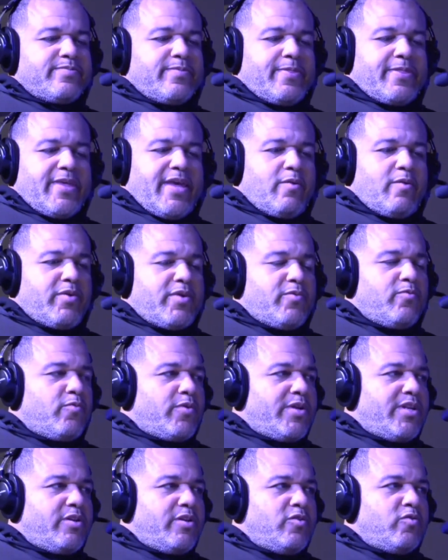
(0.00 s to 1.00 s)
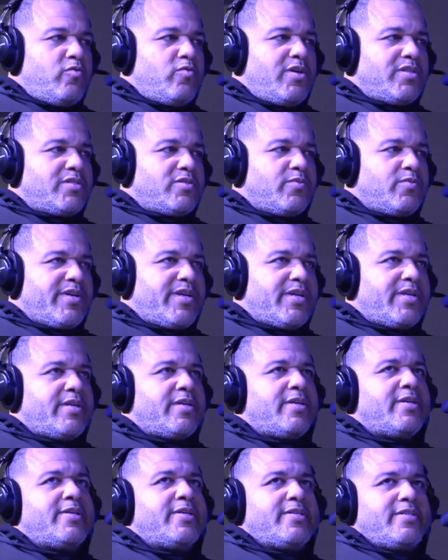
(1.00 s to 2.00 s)
we knew once
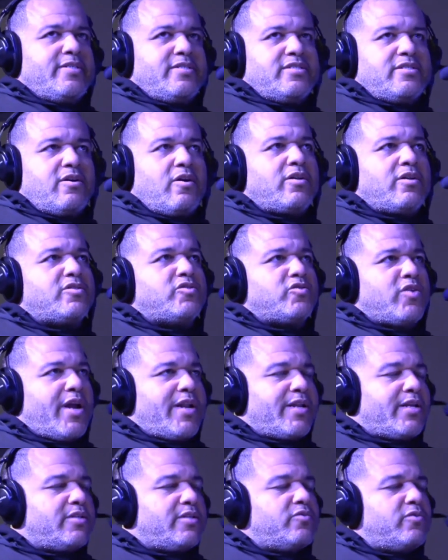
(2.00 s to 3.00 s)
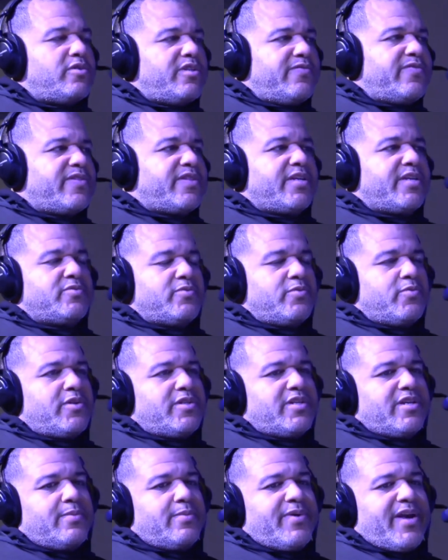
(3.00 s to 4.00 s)
we started training and doing different things, we
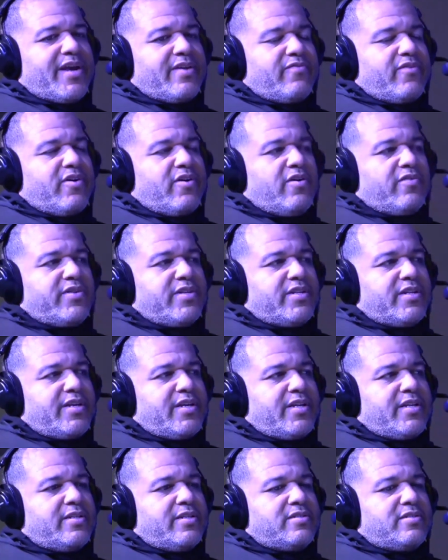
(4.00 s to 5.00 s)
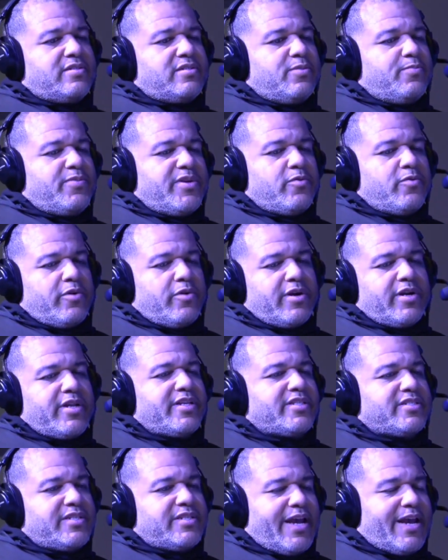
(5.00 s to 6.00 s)
wanted to get back involved and to be where it
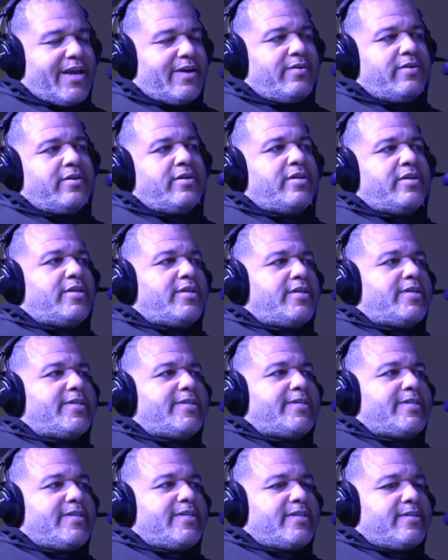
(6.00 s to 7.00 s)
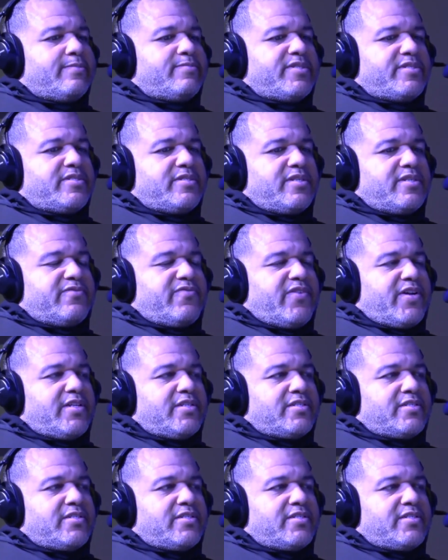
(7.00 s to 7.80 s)
is now. It's fun to